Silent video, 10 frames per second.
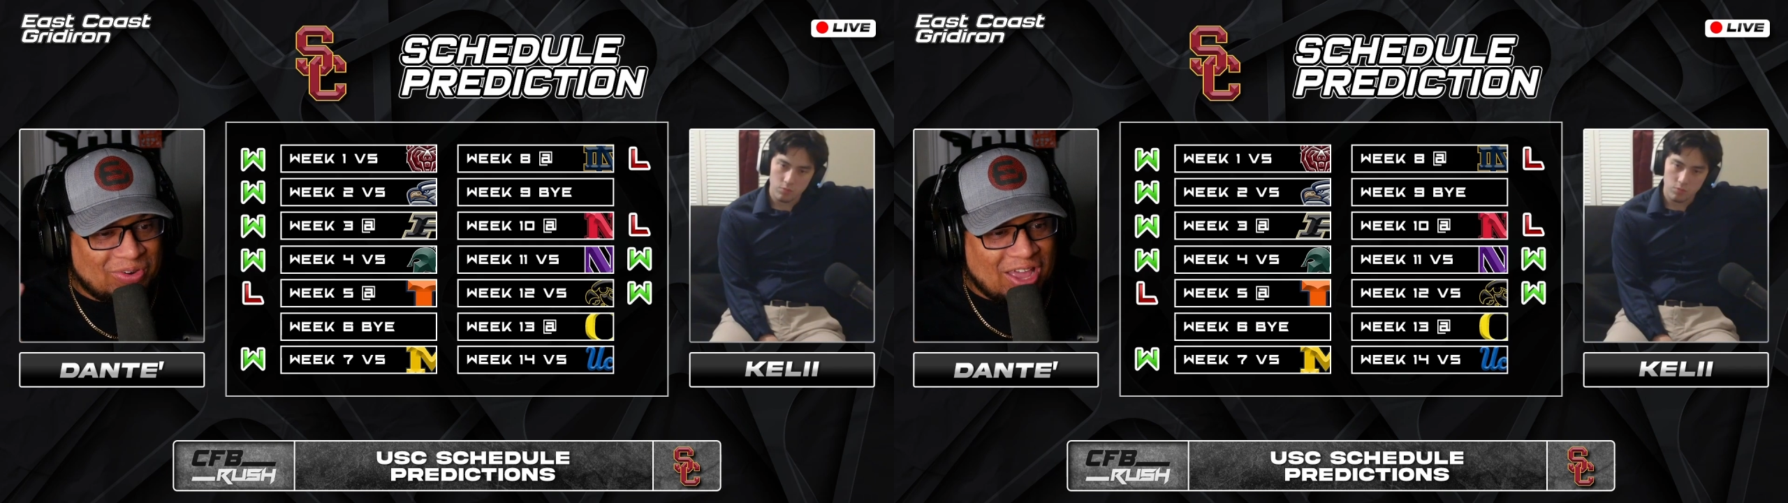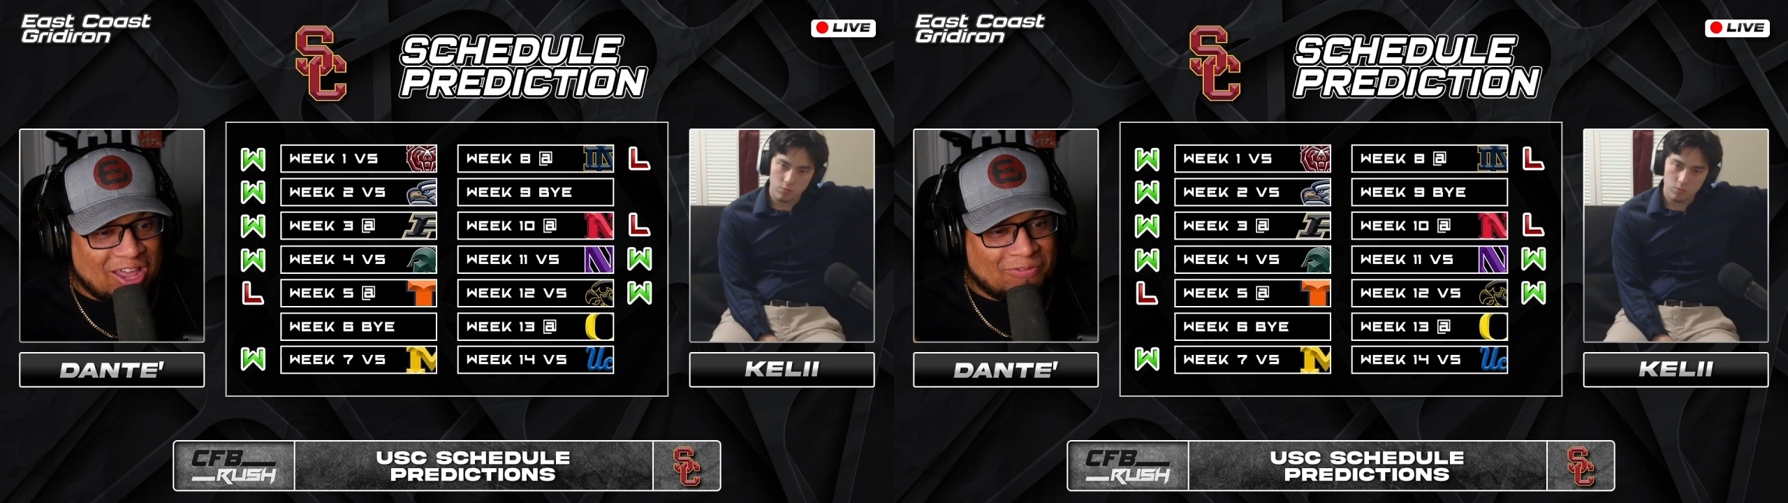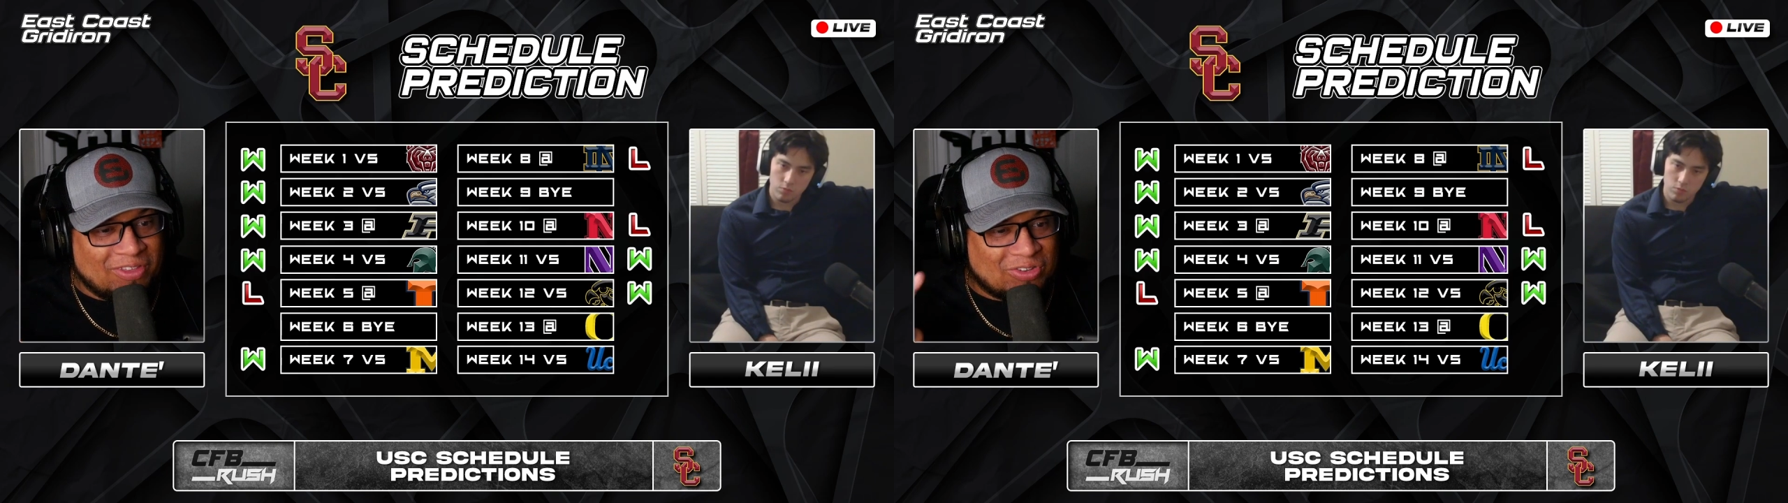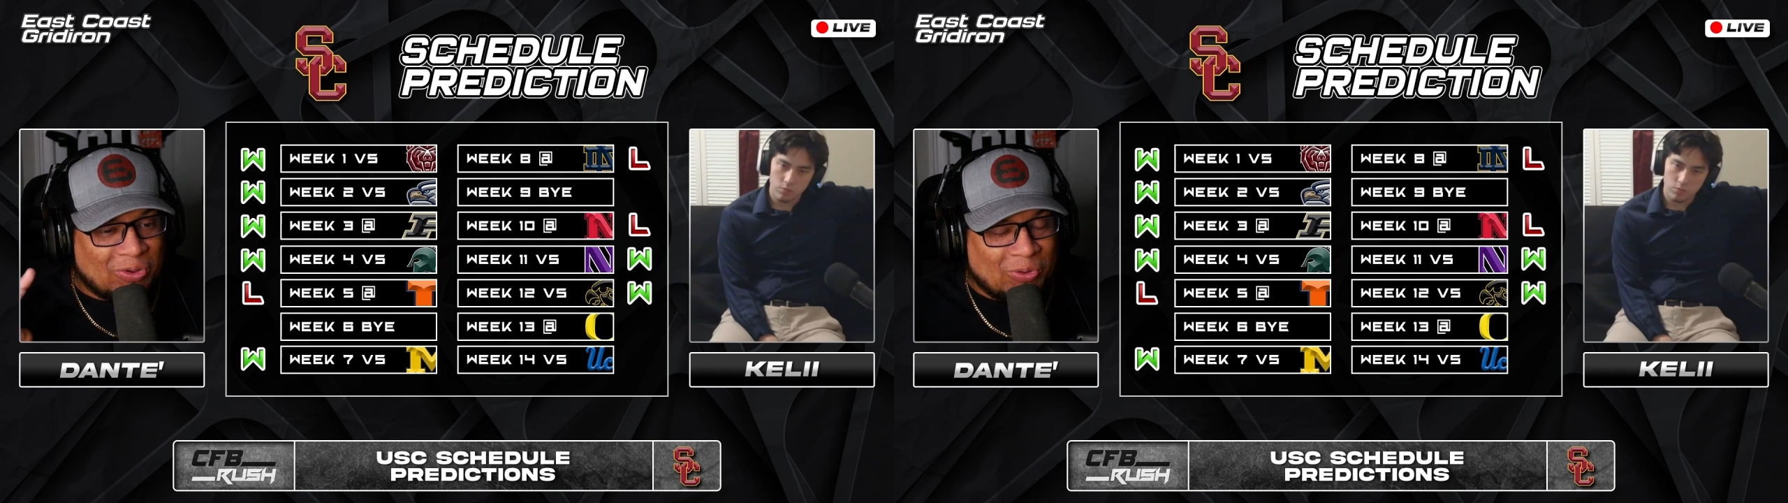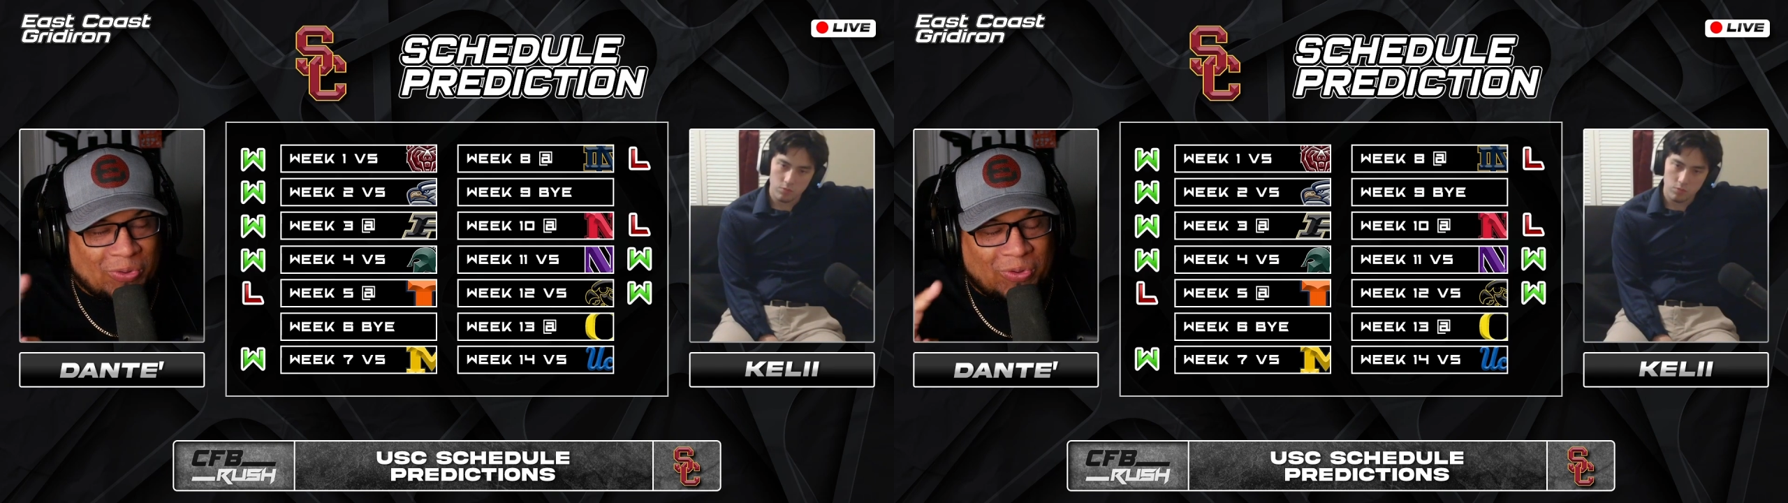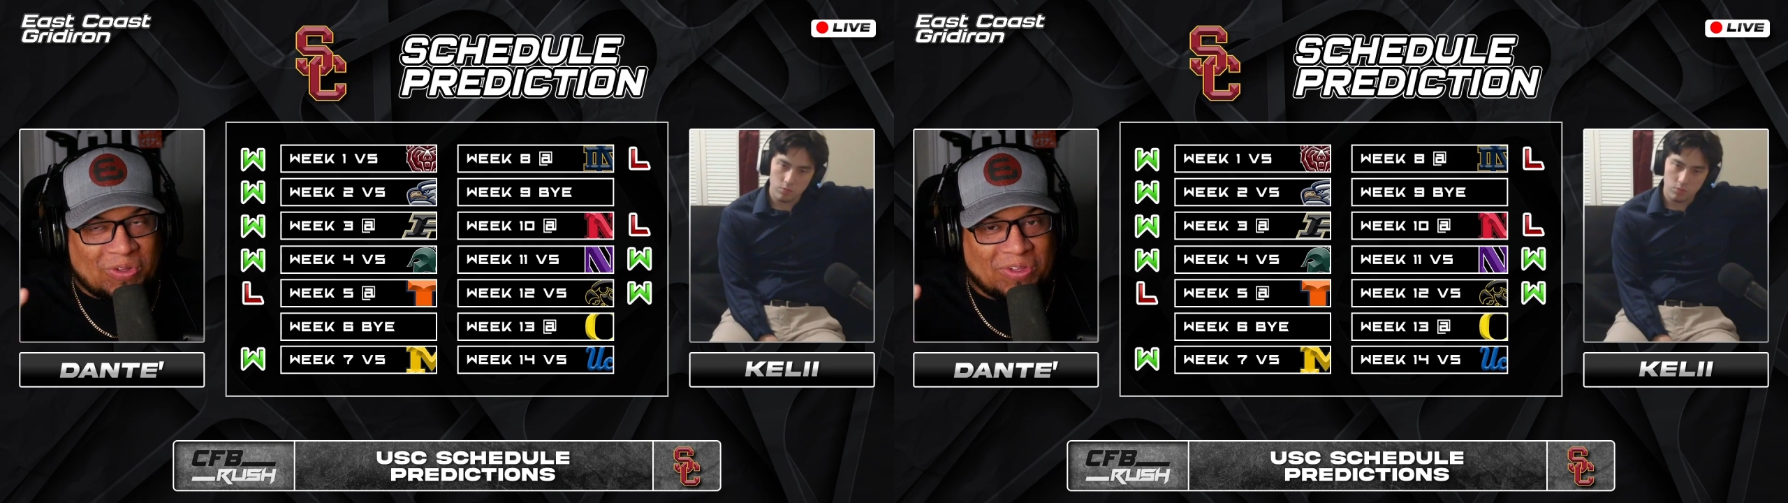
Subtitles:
out of this whole